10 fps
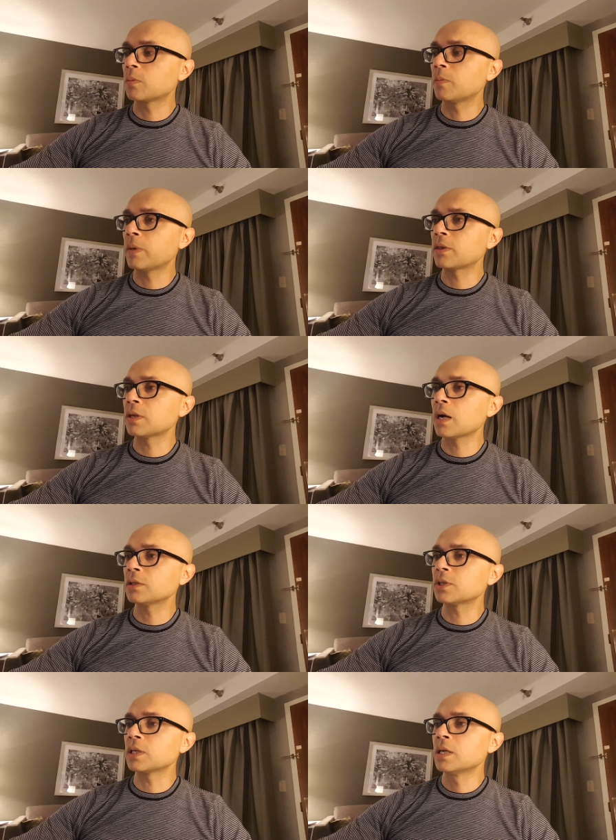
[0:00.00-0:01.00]

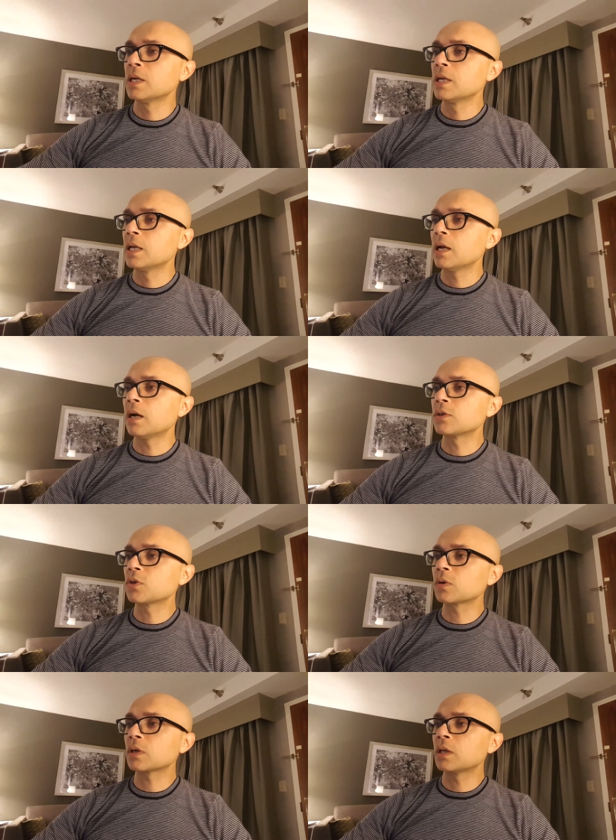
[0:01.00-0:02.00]
methodology.
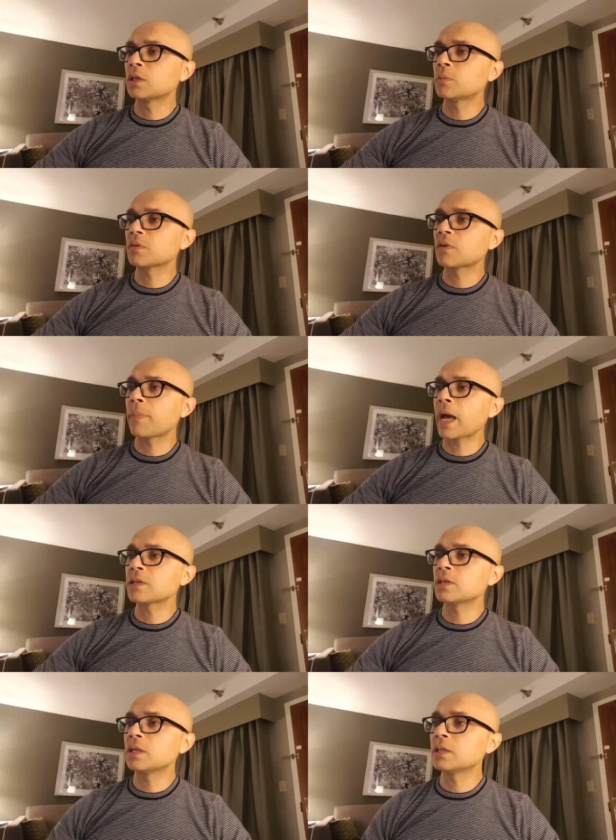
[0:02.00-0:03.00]
So in terms of
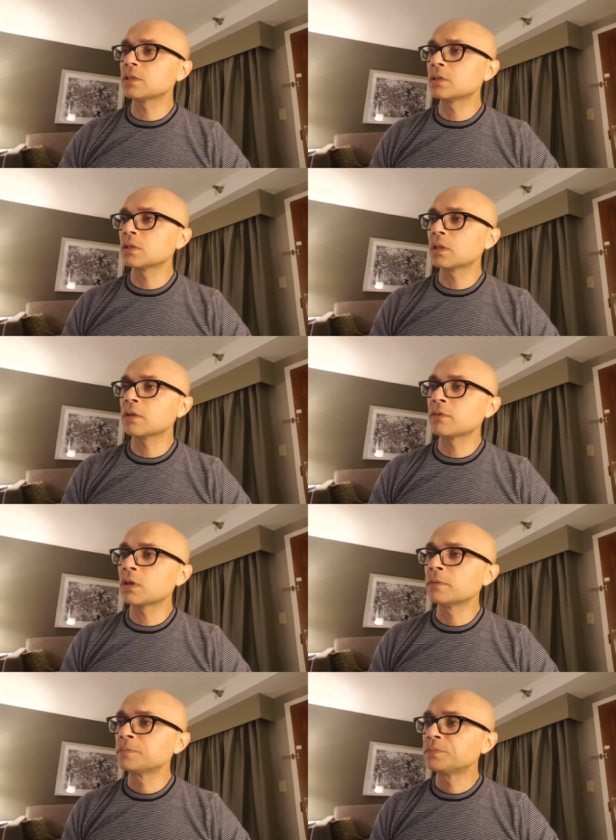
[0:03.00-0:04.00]
capacity to deliver,